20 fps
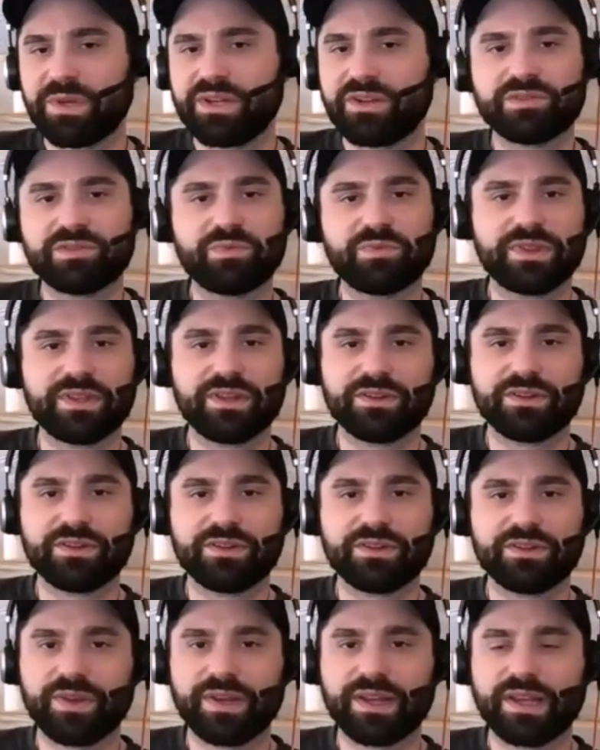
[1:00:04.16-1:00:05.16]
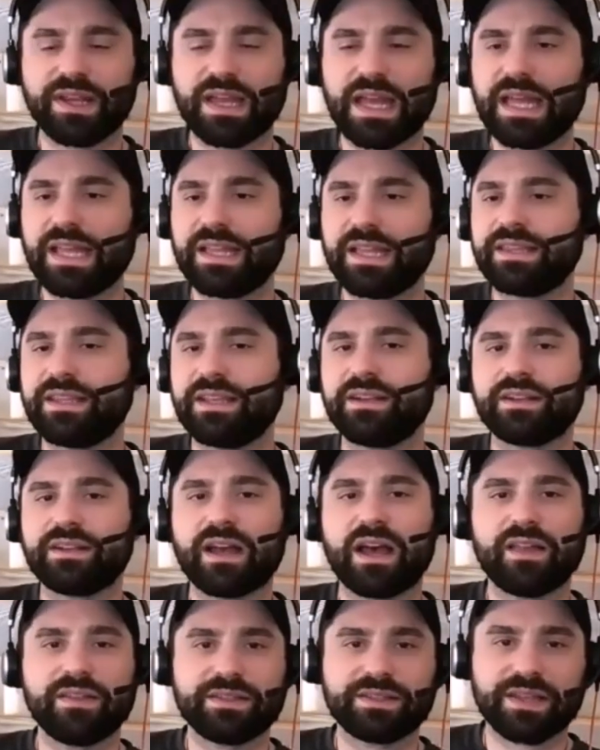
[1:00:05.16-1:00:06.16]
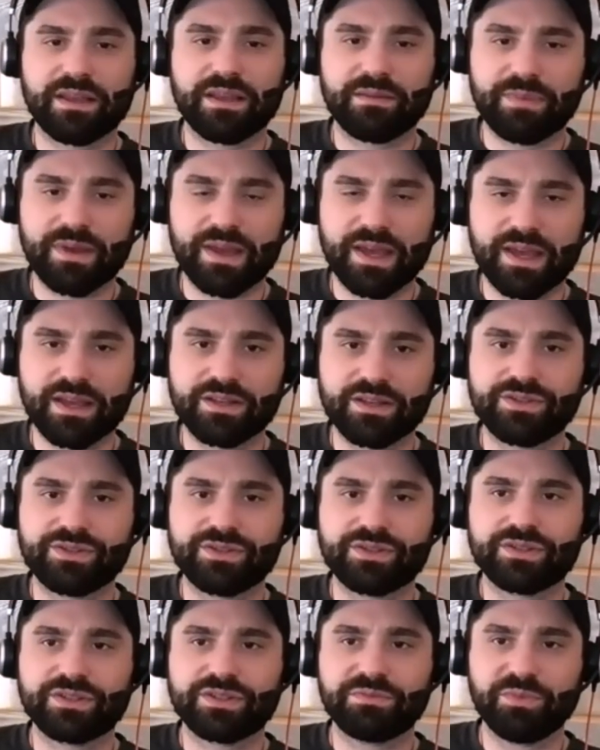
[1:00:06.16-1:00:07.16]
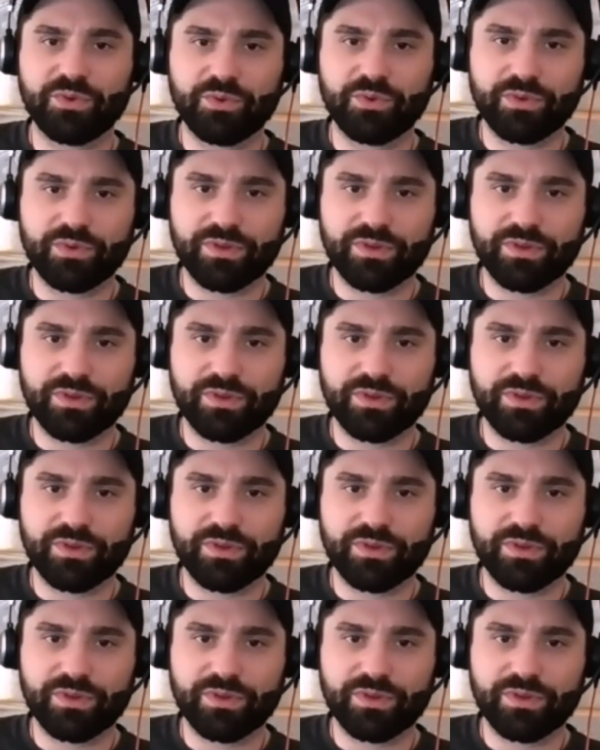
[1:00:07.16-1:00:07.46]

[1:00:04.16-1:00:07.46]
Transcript: knows so, what they're doing and exactly. on the same page. And so, as soon